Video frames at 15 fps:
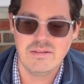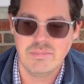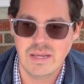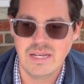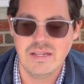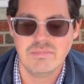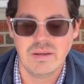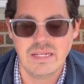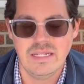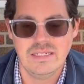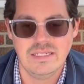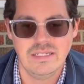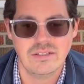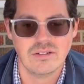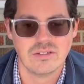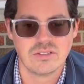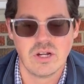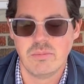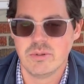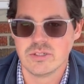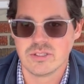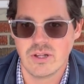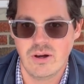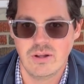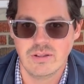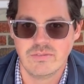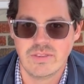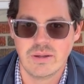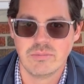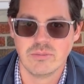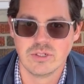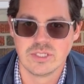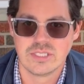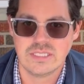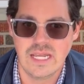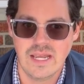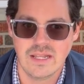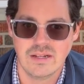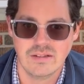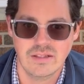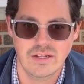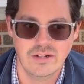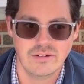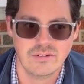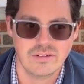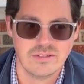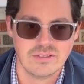many, many dealers, almost all of them were standalone.